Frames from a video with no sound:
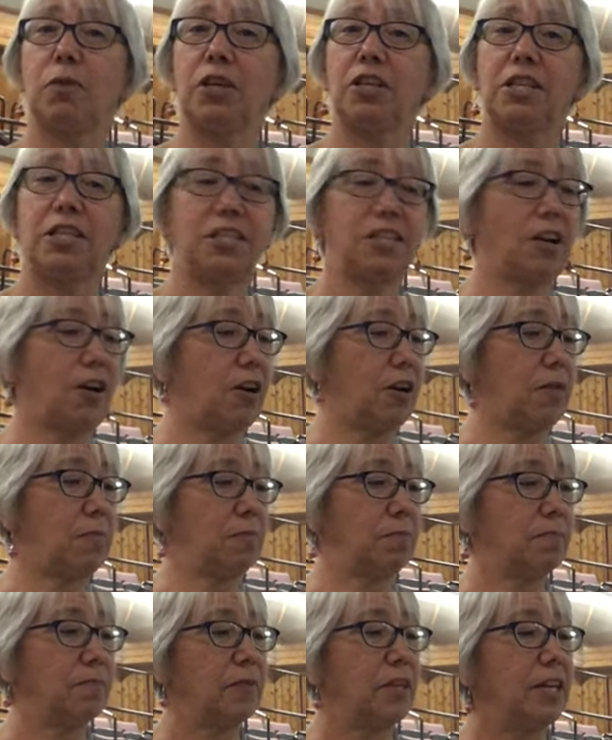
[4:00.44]
Bunny
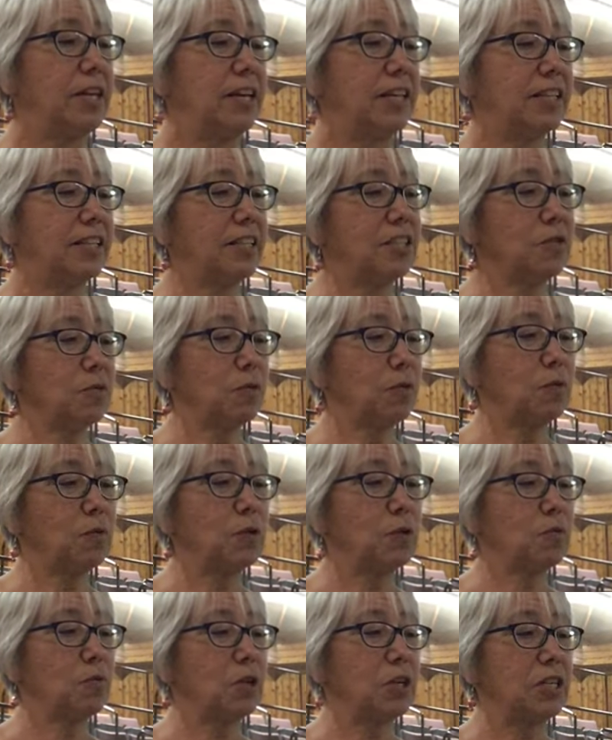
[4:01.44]
time. This one
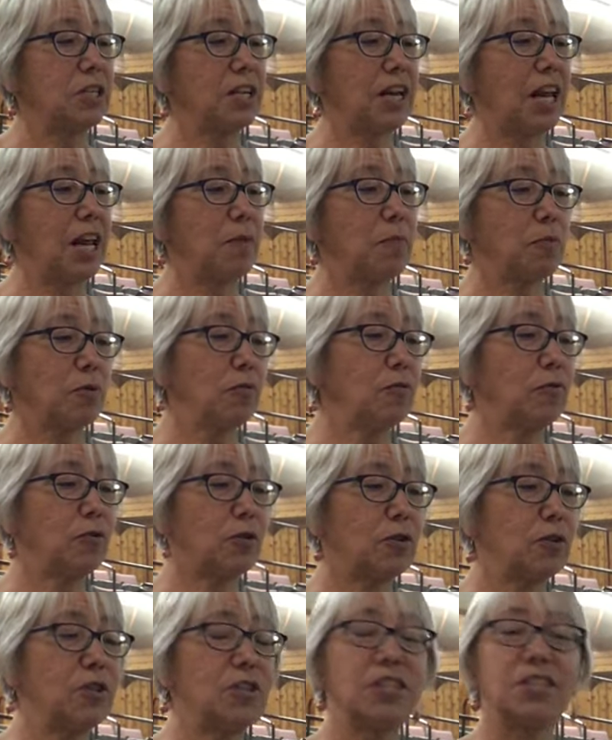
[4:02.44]
was written April
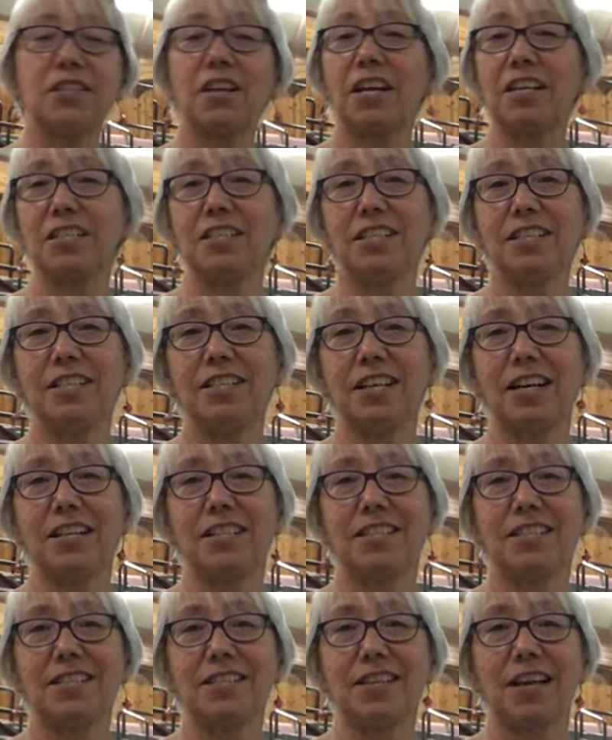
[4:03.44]
1st,
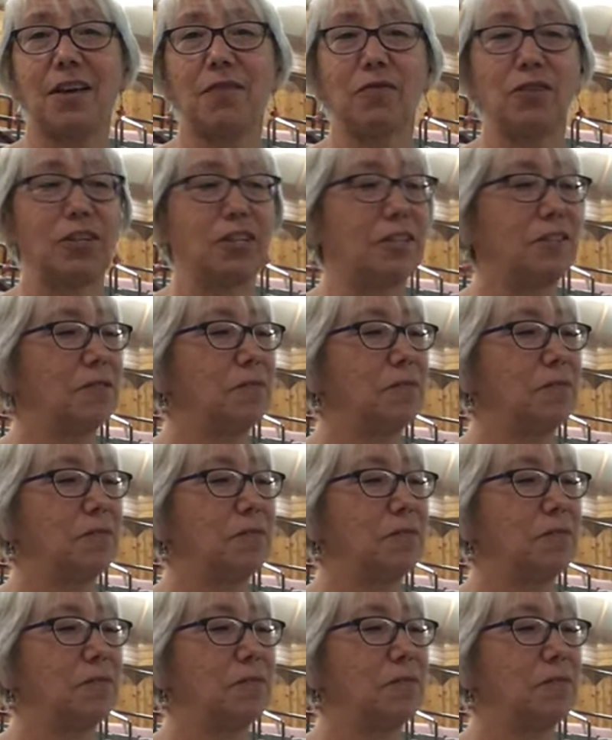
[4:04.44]
1997.